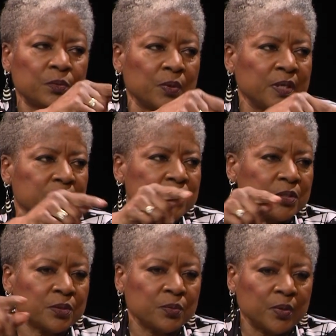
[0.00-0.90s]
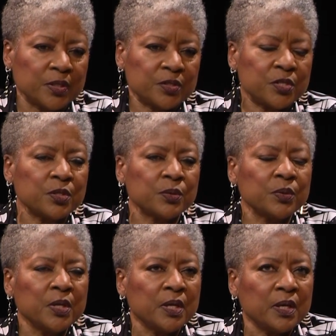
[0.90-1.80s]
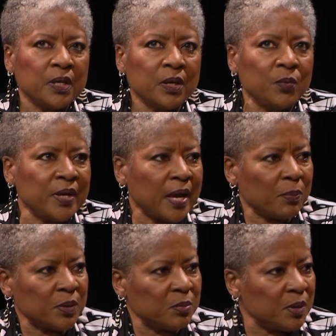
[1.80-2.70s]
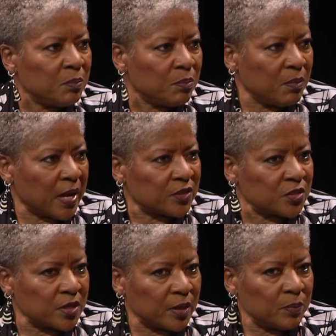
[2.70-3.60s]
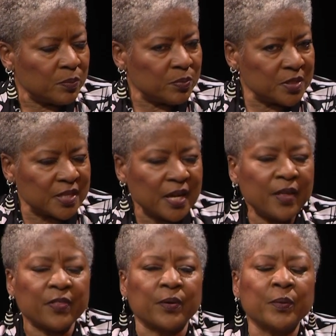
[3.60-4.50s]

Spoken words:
1, 2, 1, 2, and we happened to be matched up together.